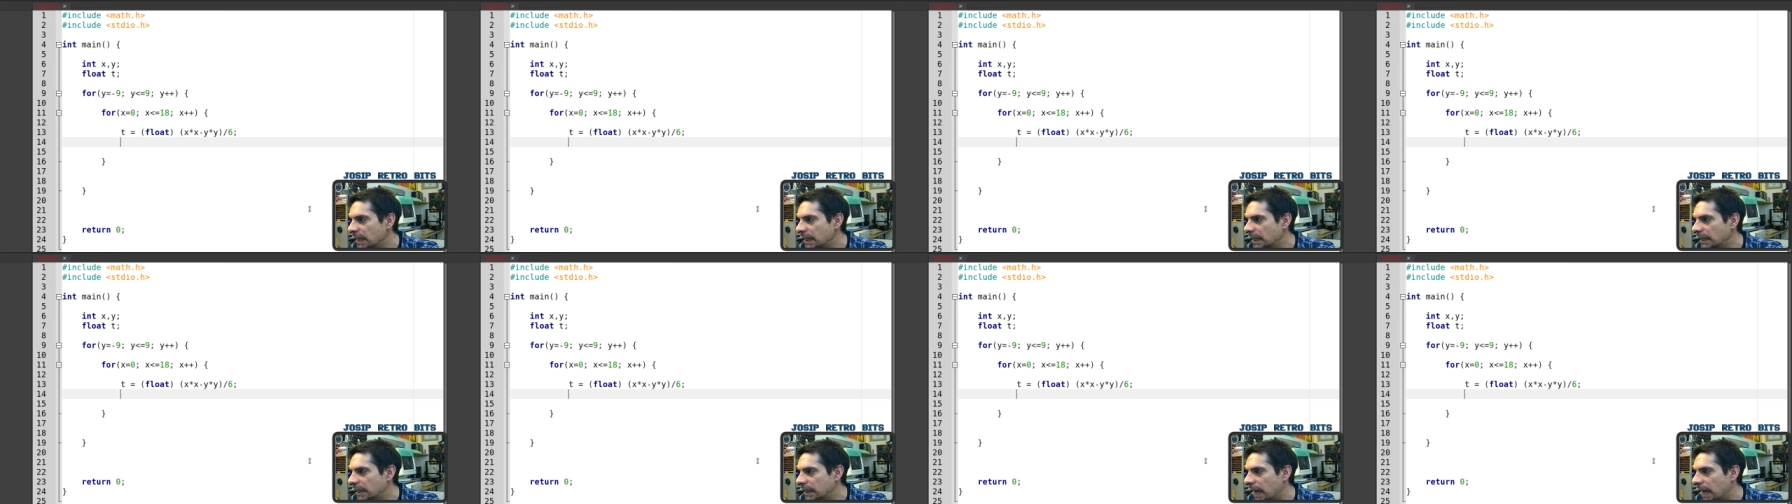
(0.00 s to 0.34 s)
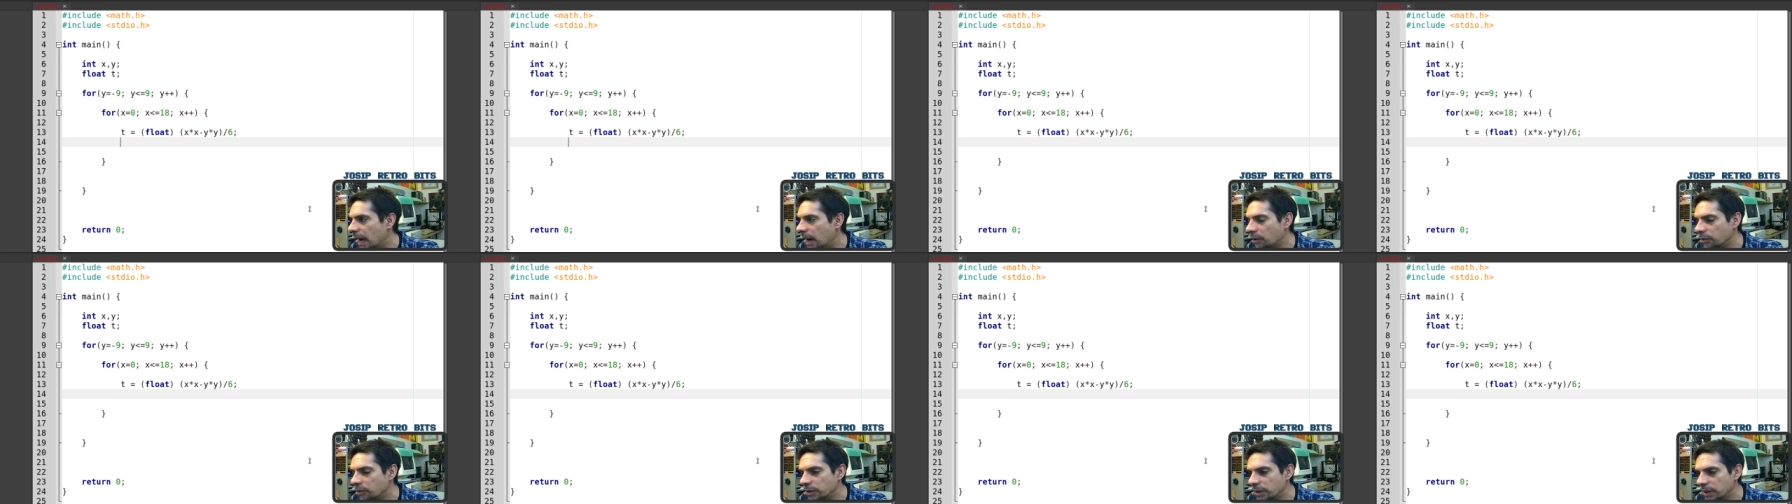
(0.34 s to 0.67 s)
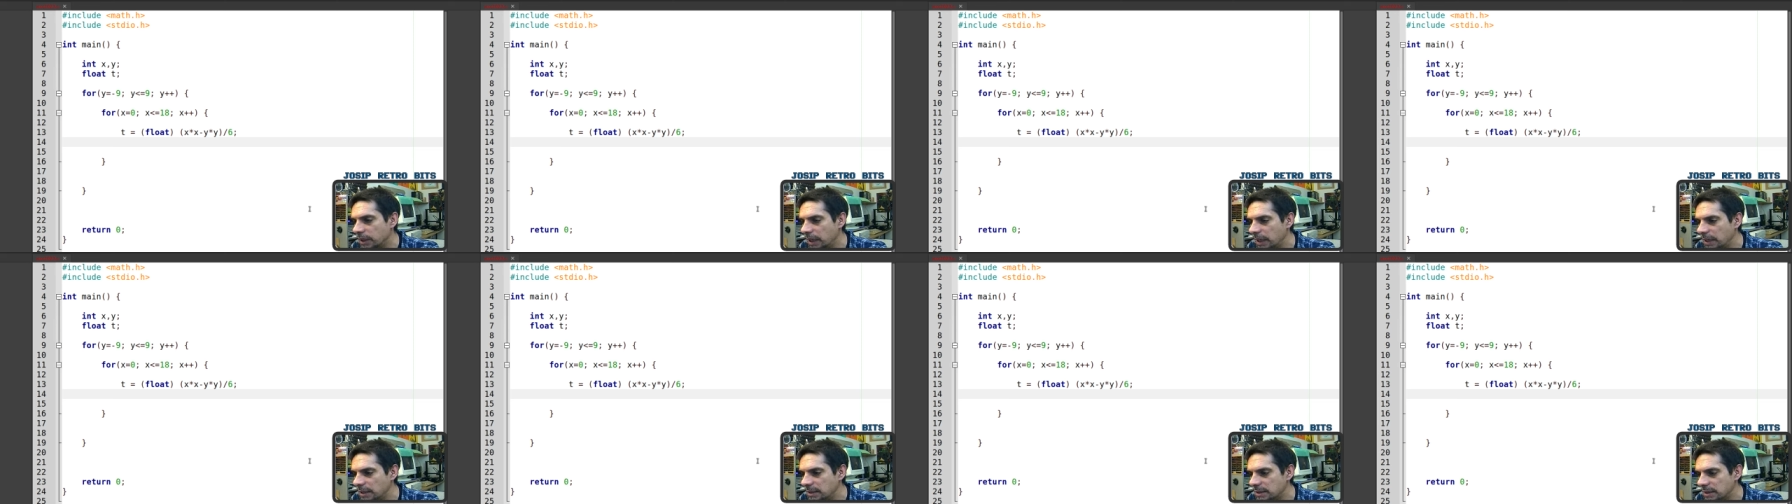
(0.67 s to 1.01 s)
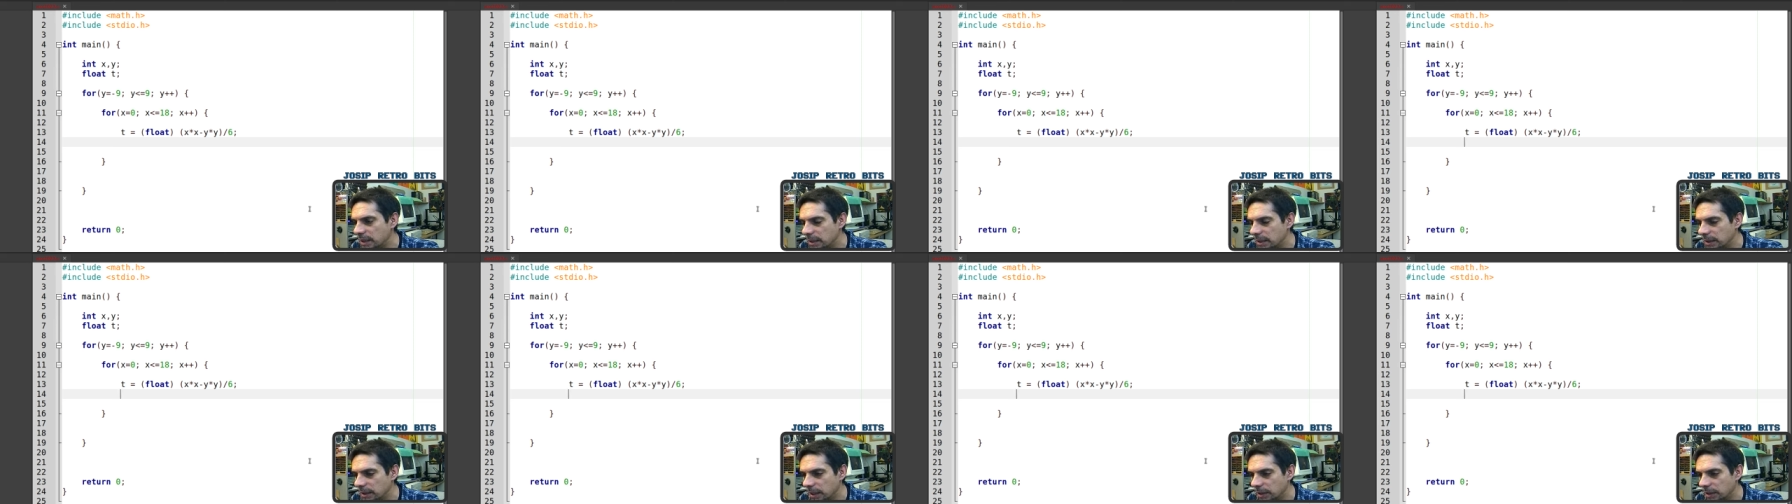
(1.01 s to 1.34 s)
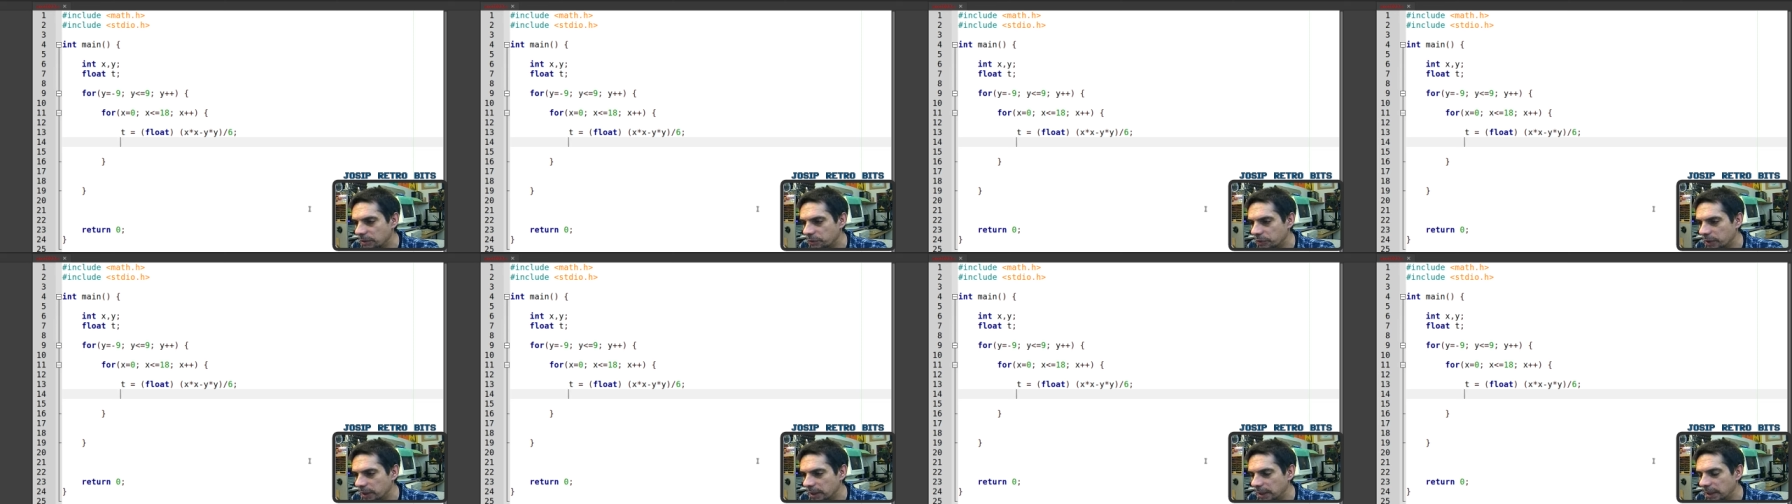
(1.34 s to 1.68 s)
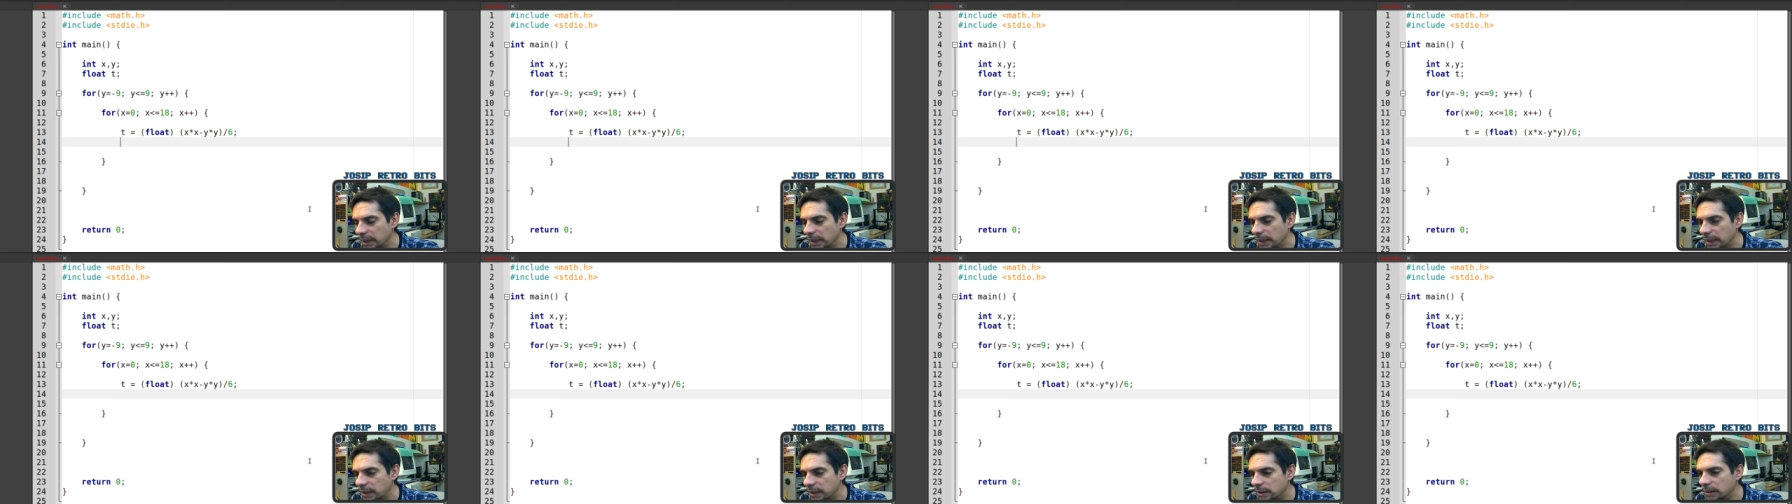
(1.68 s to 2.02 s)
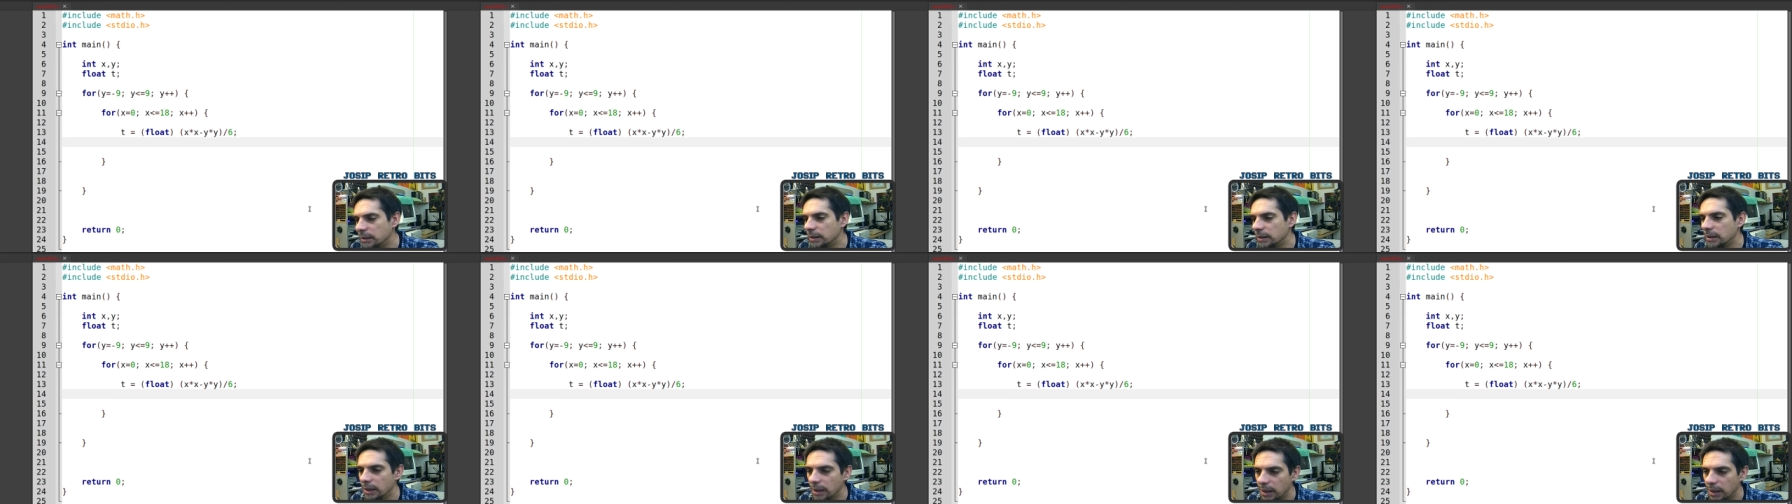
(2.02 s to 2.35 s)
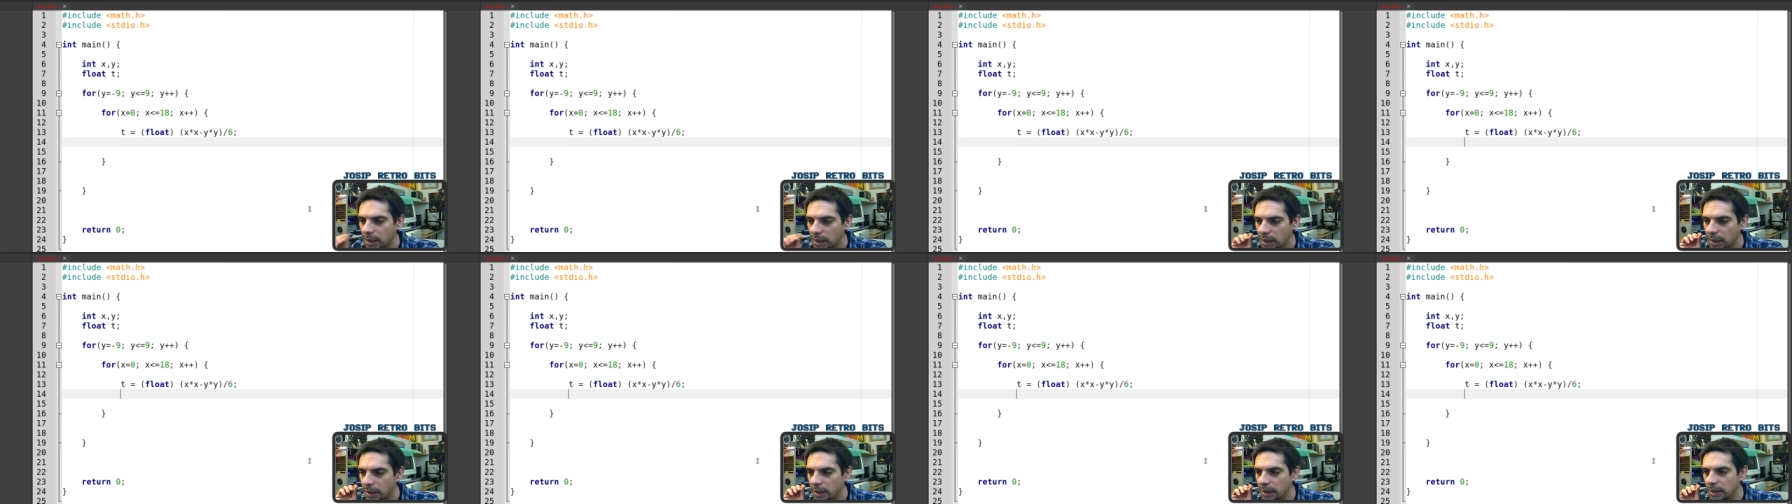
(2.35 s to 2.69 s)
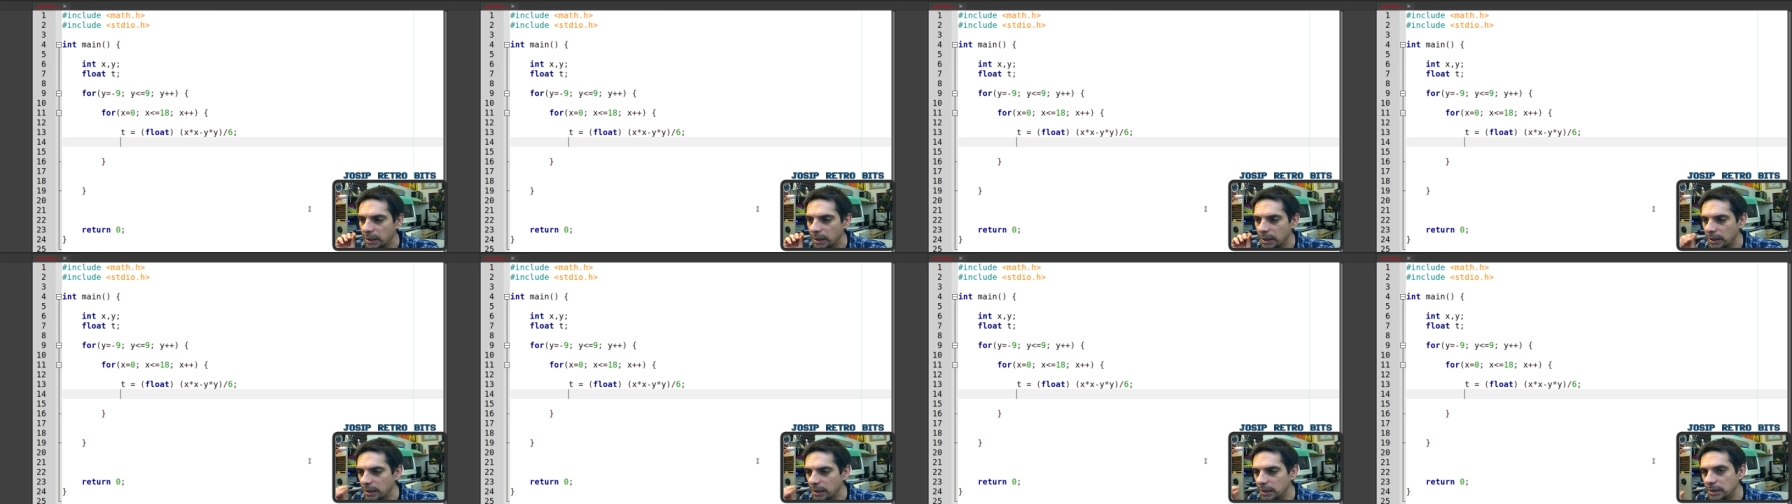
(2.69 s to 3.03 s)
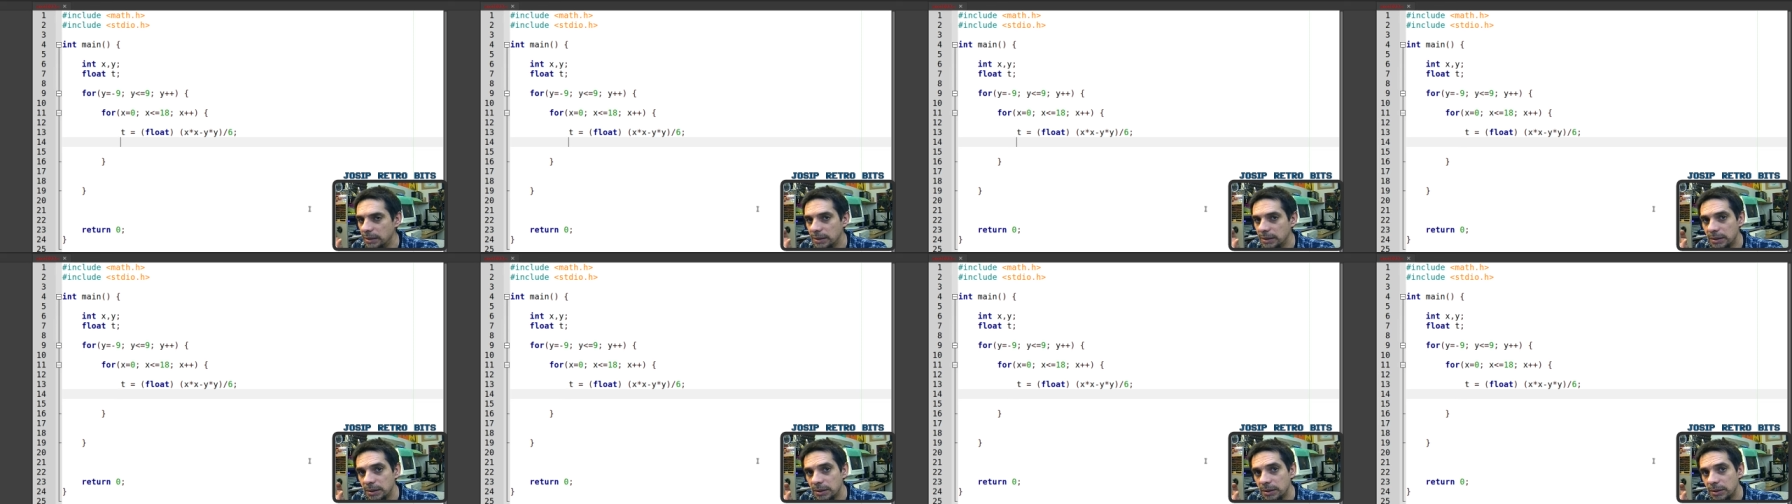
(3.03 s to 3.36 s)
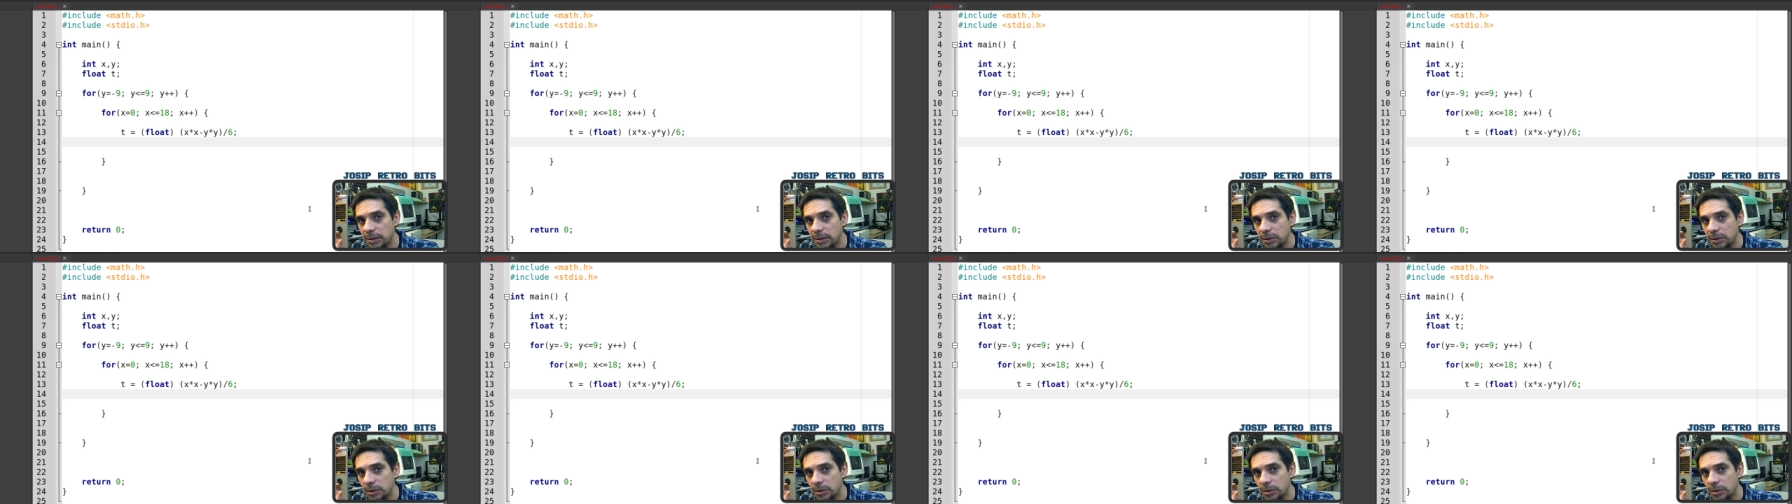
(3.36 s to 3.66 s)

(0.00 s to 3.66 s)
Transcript: Now the next thing that we need uh, is